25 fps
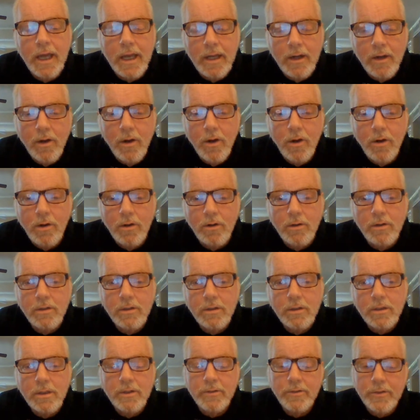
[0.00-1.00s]
at all,
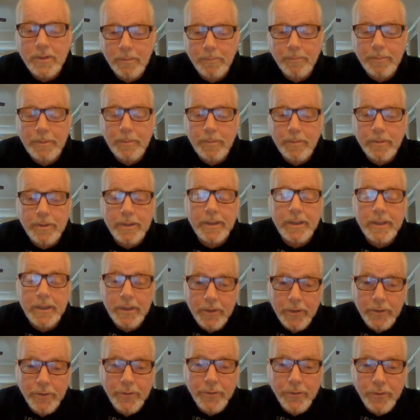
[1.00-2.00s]
because some people are getting
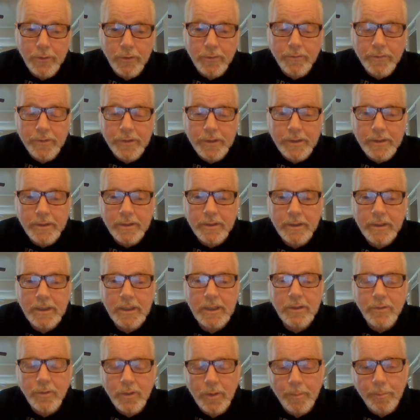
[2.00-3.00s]
hurt over it. So
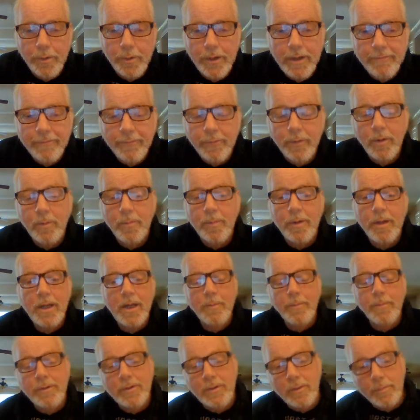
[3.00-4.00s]
pray for it.
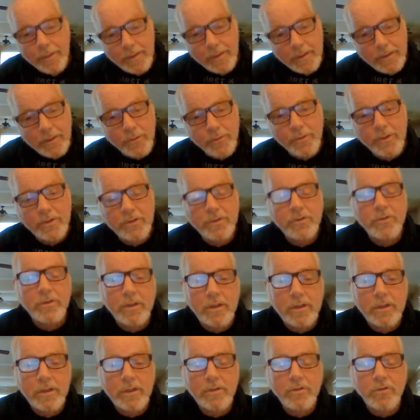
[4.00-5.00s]
But you better trust
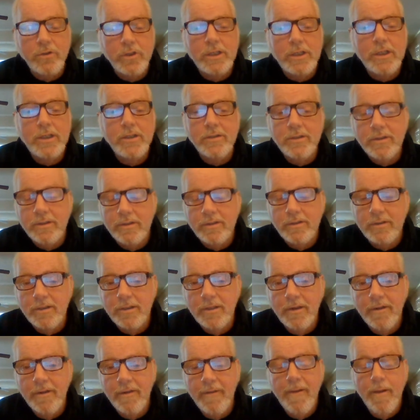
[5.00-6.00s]

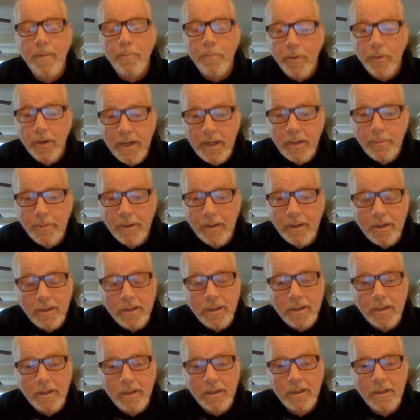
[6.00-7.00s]
Jesus. Pray about
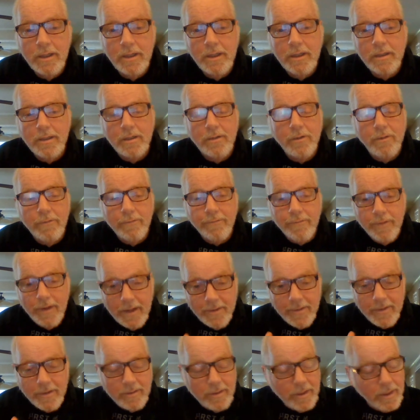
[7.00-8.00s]
it. That you'll
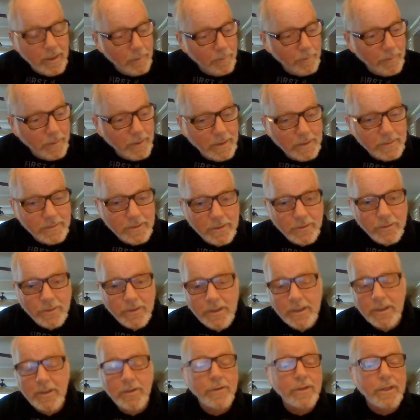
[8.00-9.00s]
find the ten bucks that you
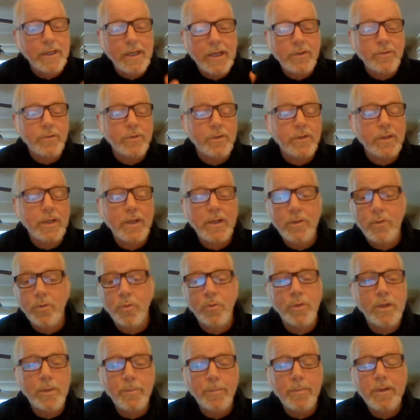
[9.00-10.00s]
need, or the extra ten,
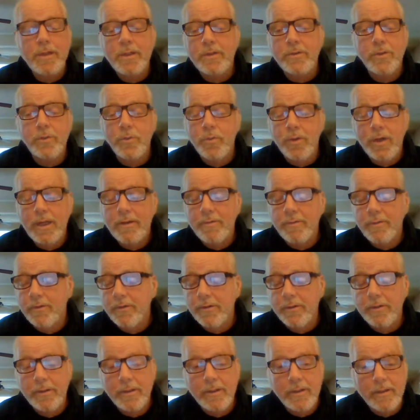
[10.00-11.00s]
twenty bucks, or whatever,
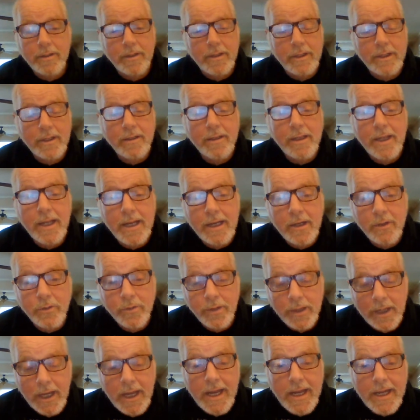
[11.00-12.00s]
to, to get that extra
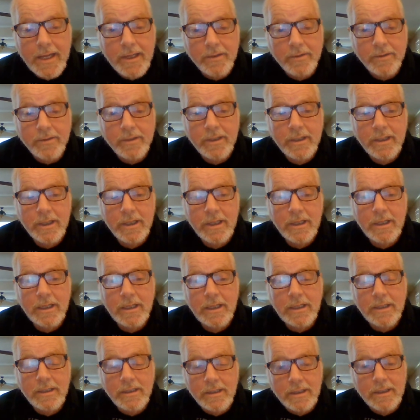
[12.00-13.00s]
gas,
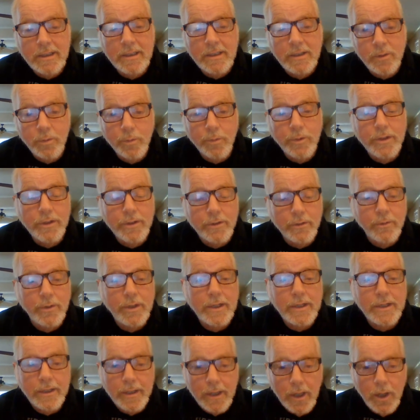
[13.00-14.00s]
to get to where you're
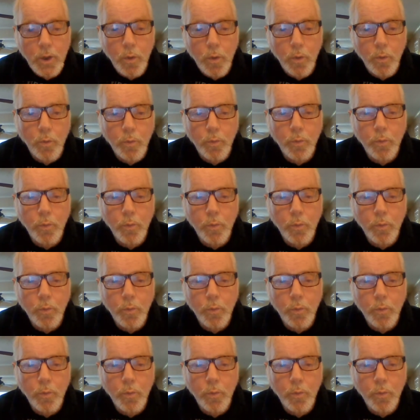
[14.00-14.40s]
trying to go.